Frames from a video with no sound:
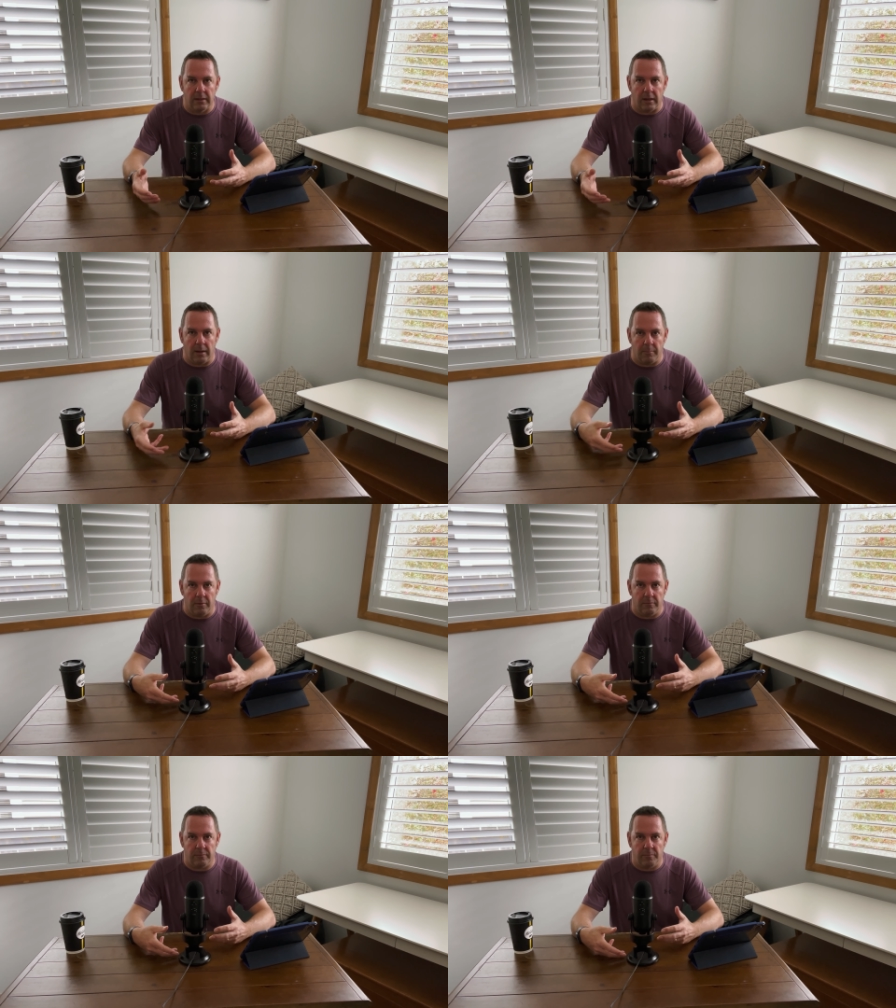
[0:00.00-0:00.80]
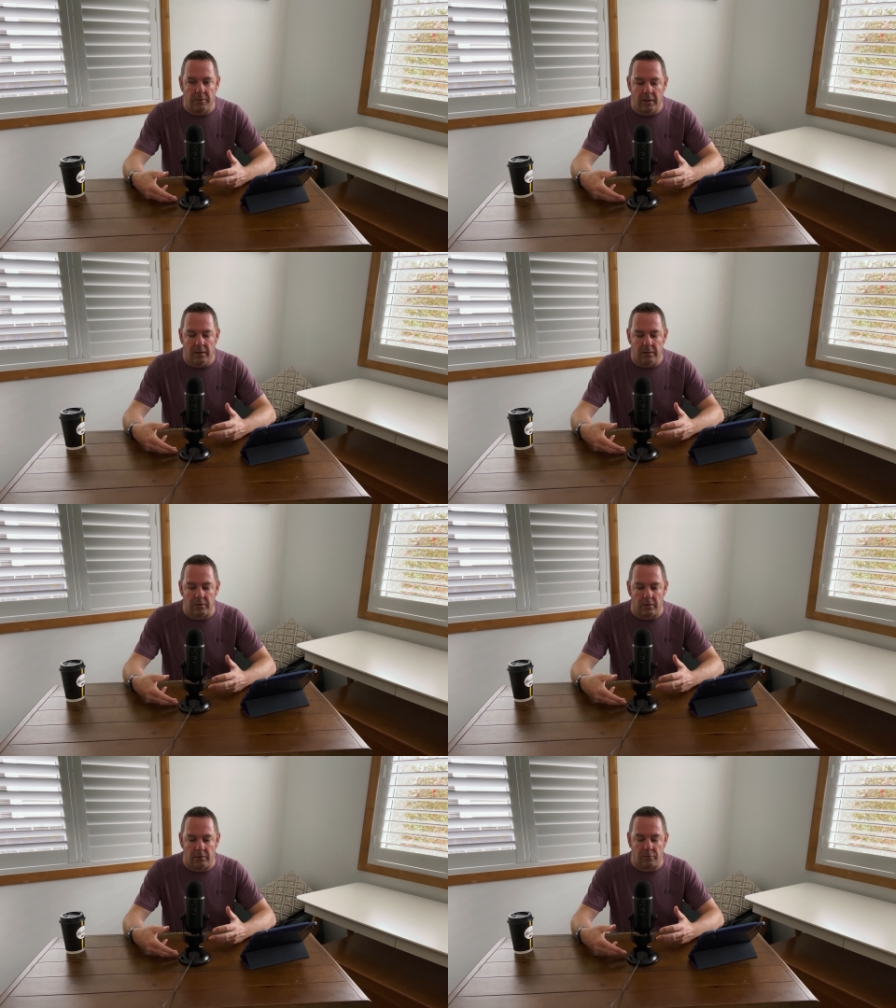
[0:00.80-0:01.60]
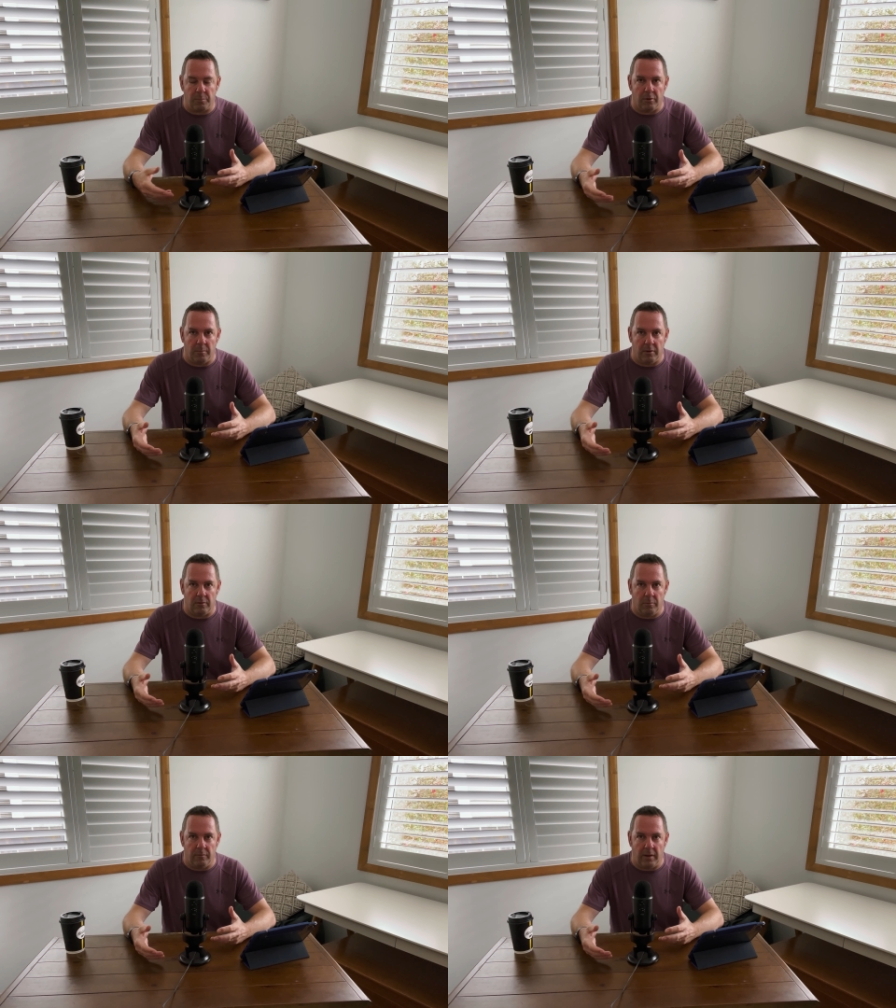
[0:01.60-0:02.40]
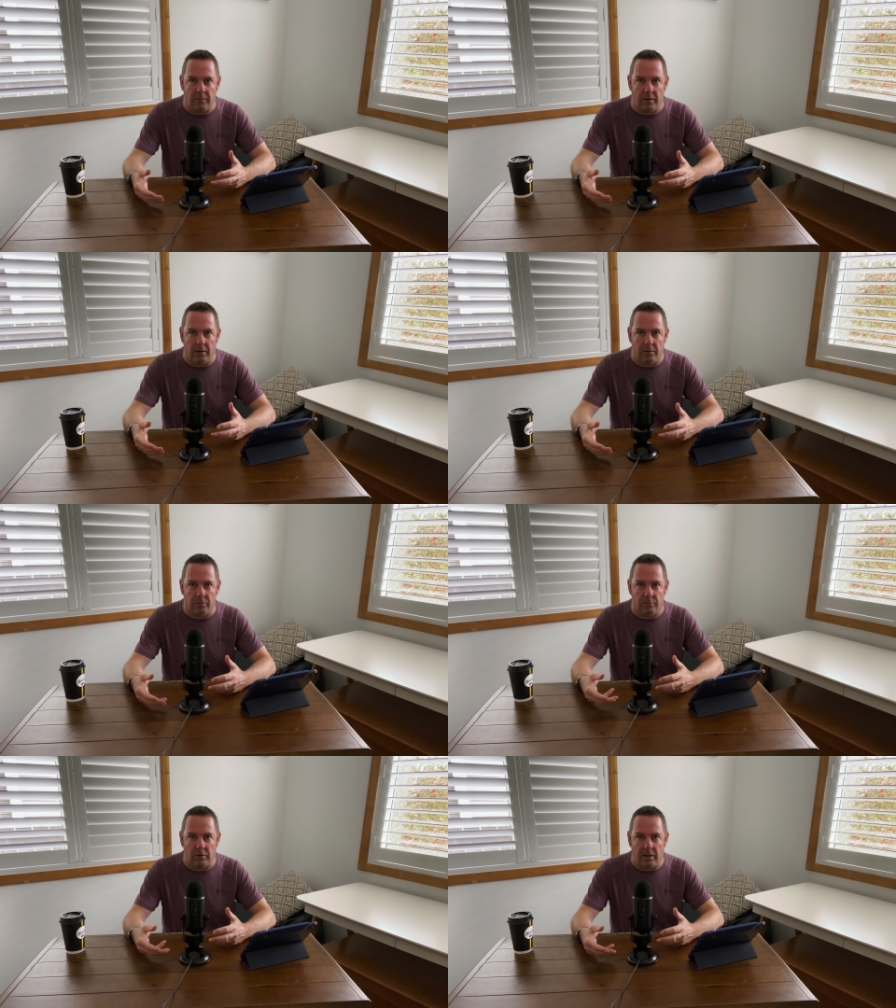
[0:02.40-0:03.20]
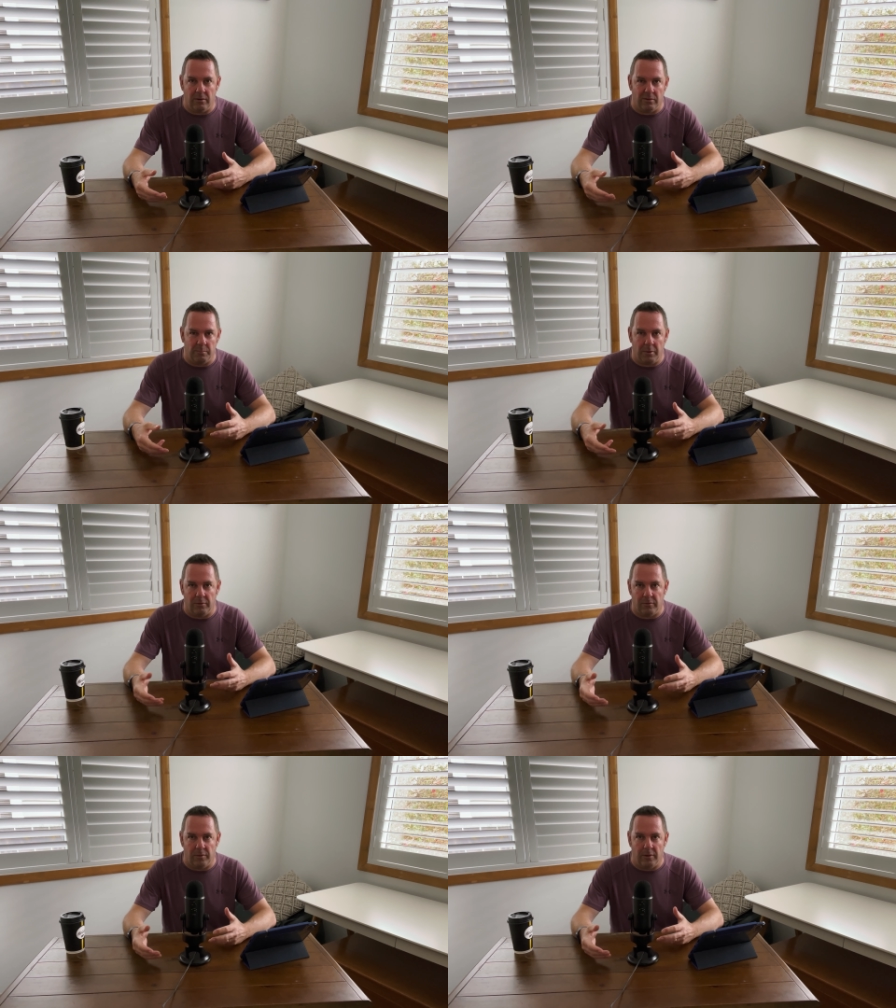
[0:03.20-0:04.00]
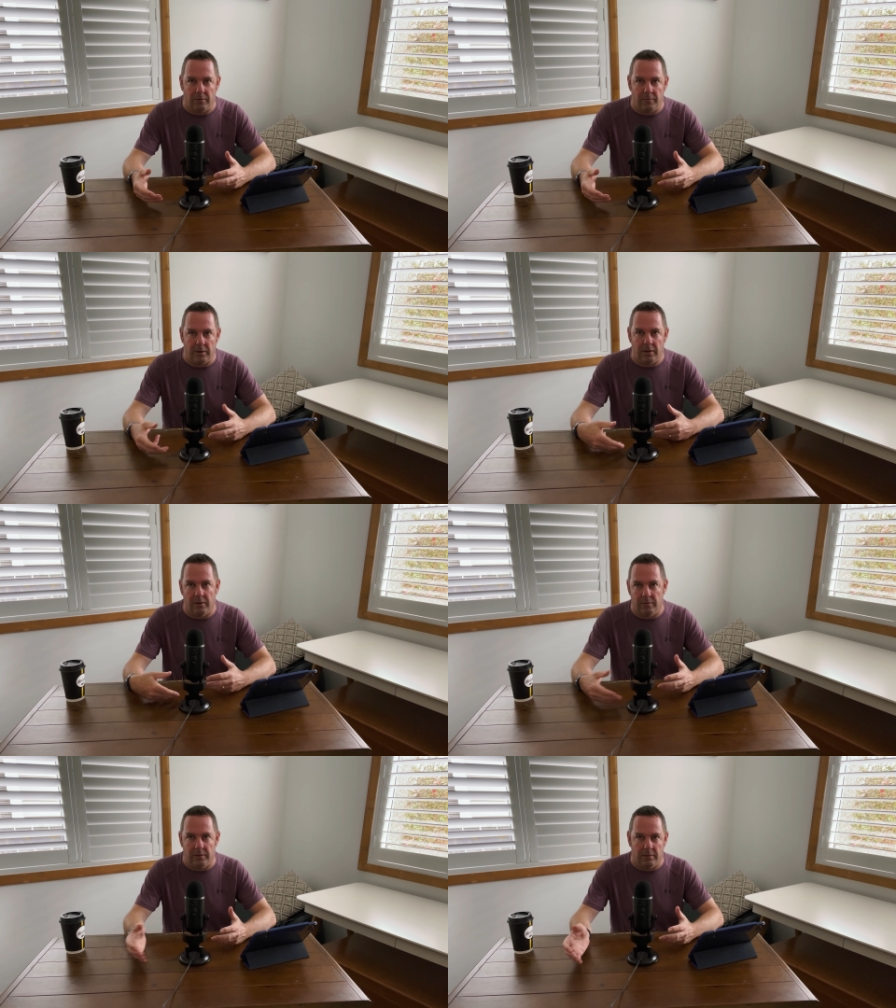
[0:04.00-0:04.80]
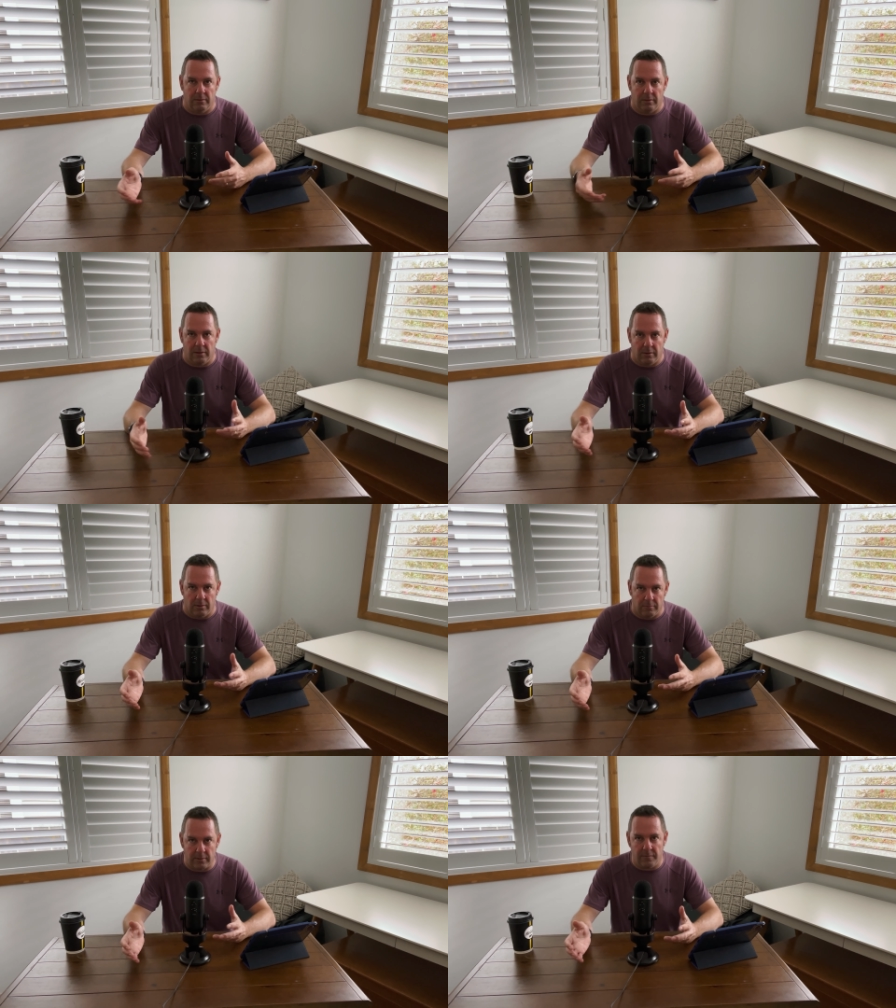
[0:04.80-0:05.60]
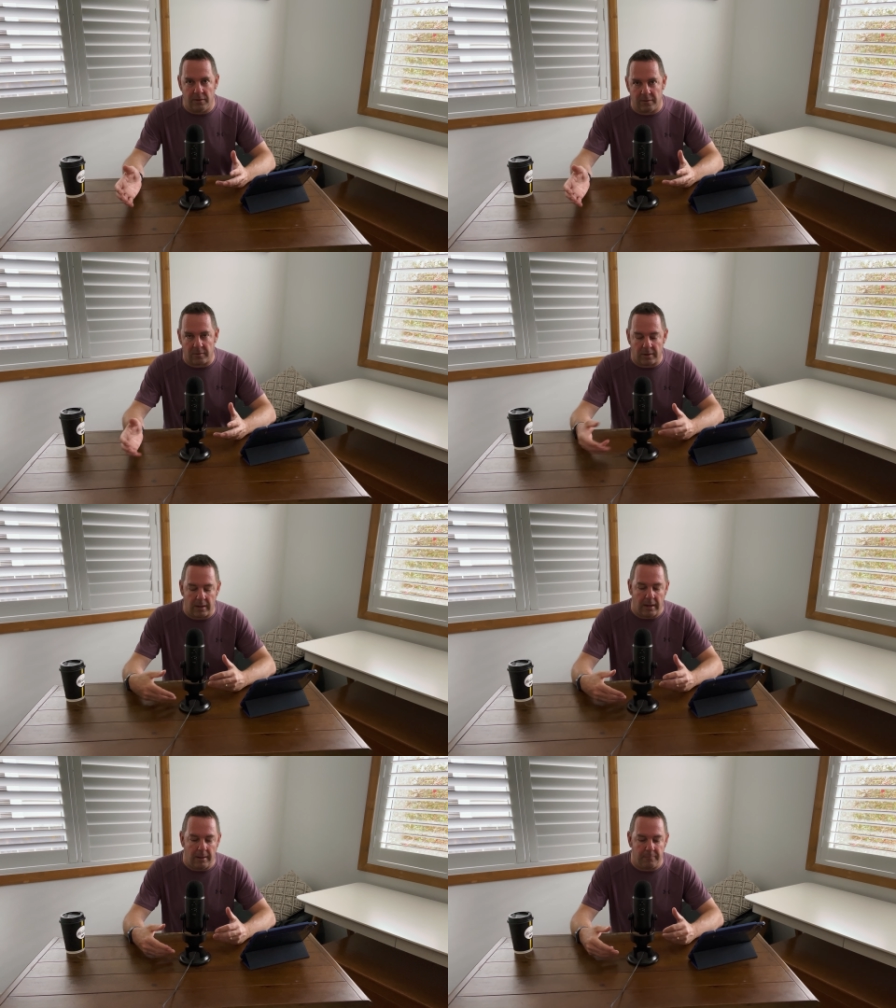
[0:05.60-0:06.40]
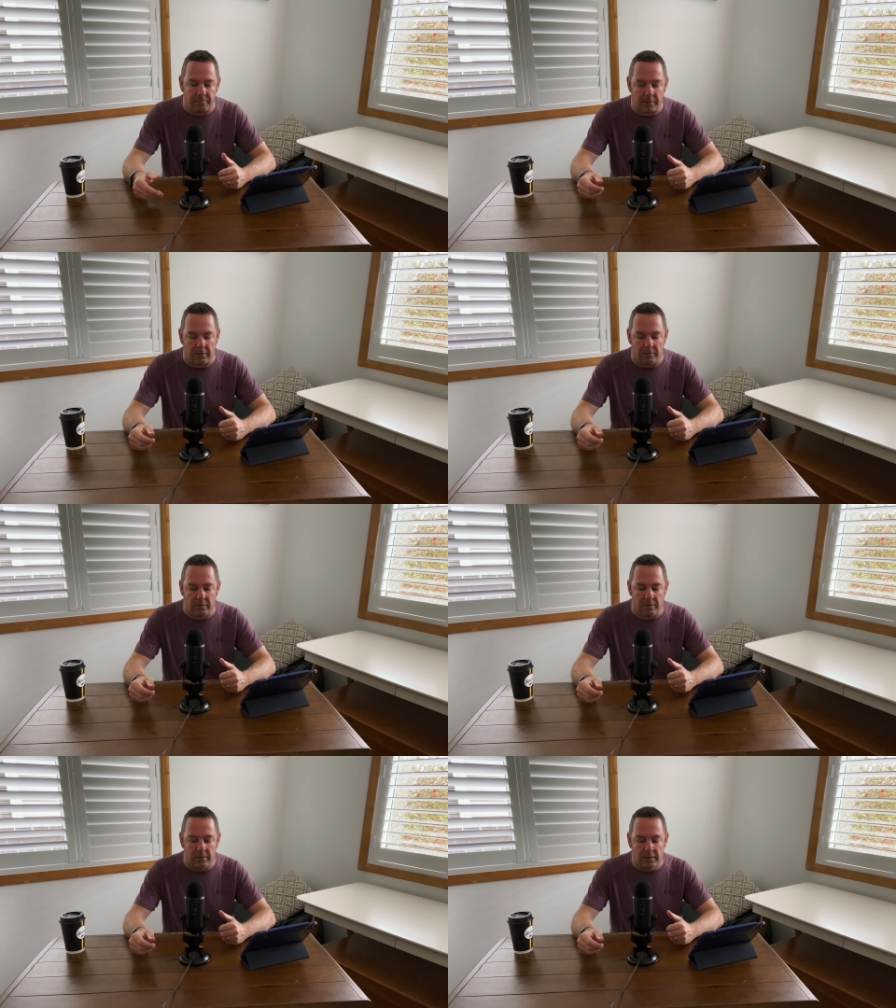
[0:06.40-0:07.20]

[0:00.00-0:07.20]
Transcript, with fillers: Um, I've you know, experimented with having a little channel and posted the odd video and then I, then I got rid of it um, and